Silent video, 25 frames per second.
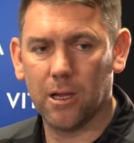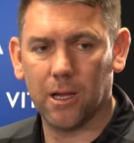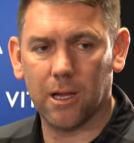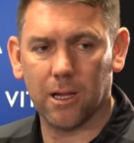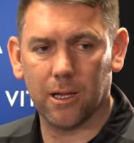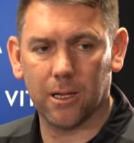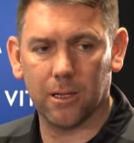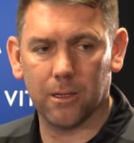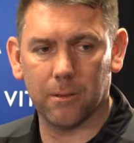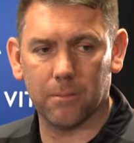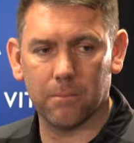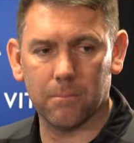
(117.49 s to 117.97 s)

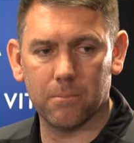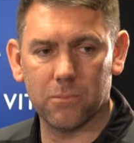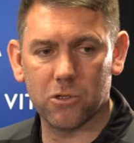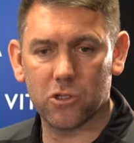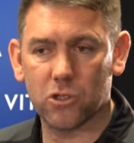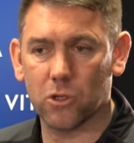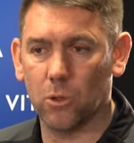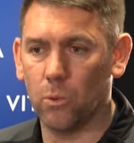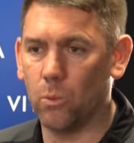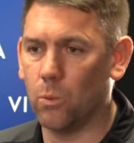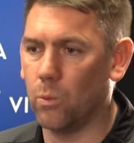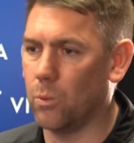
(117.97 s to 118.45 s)

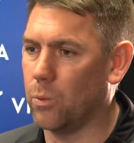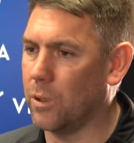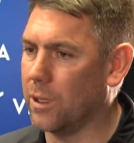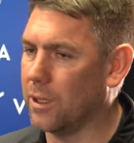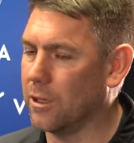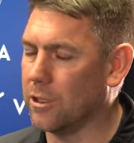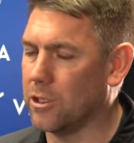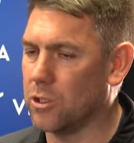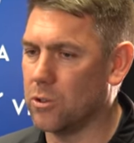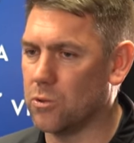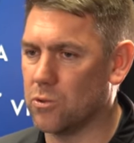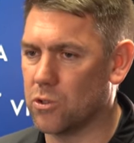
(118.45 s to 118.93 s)
So
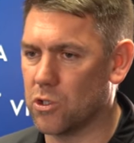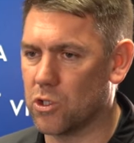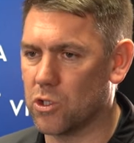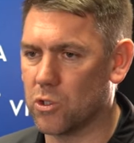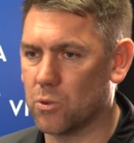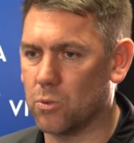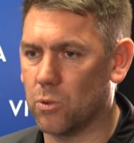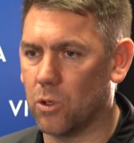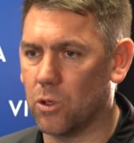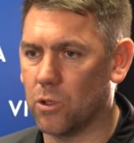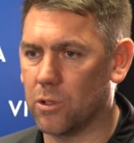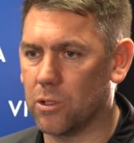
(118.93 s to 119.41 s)
we'll use the
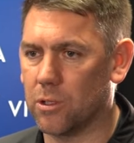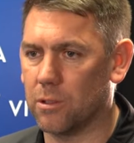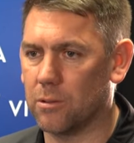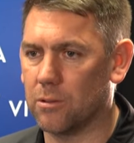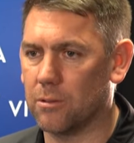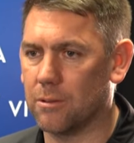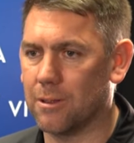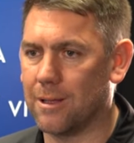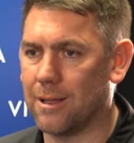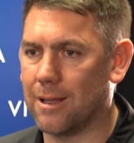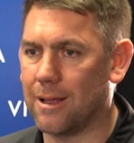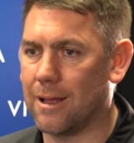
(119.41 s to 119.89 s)
squad,
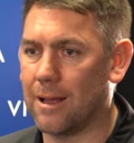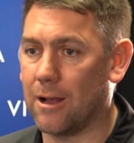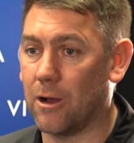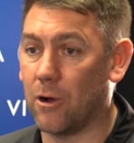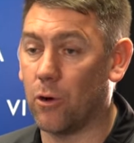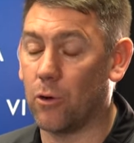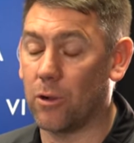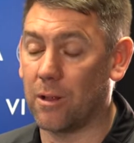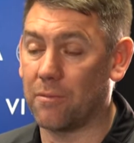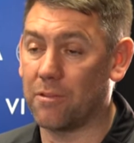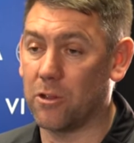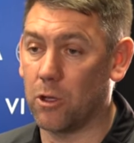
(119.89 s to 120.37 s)

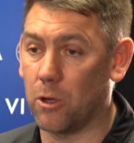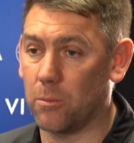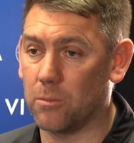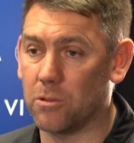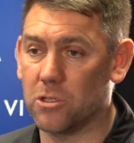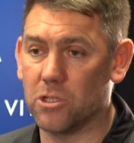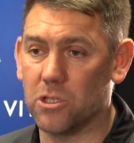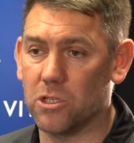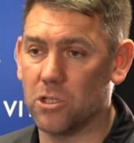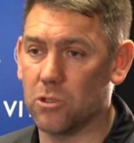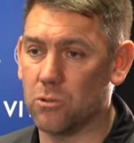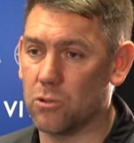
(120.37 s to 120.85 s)
or have the
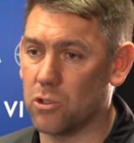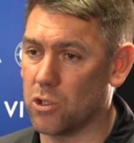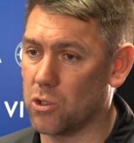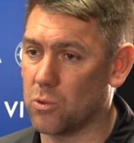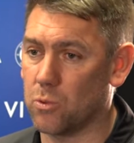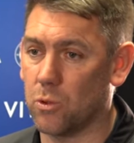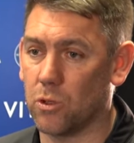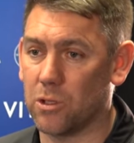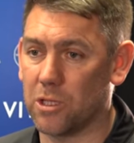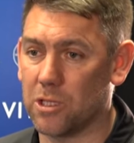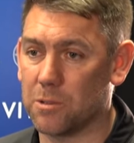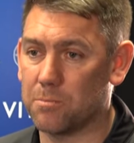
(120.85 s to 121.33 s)
options to use the
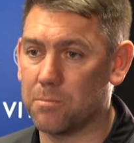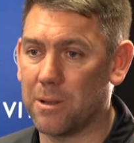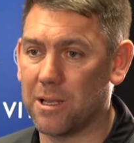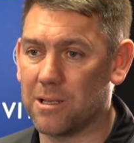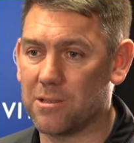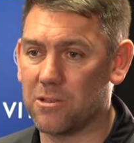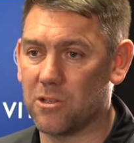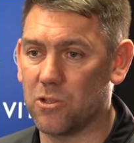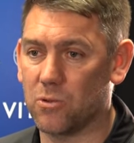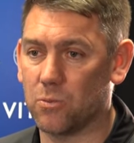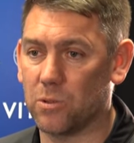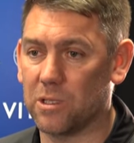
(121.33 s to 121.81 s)
squad, as
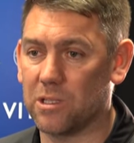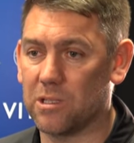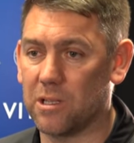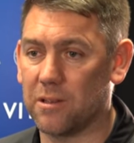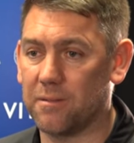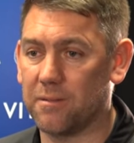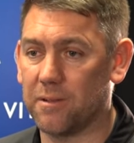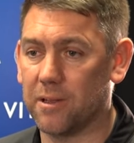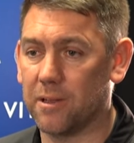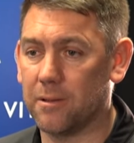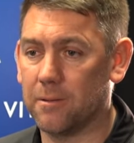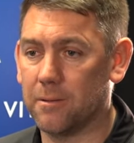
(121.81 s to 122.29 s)
best as we
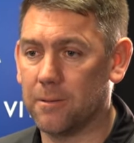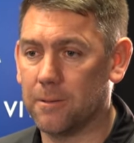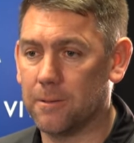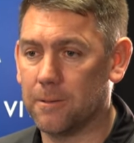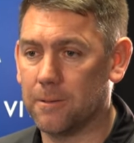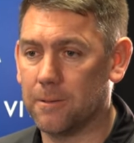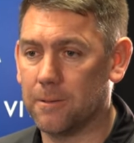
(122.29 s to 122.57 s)
see fit.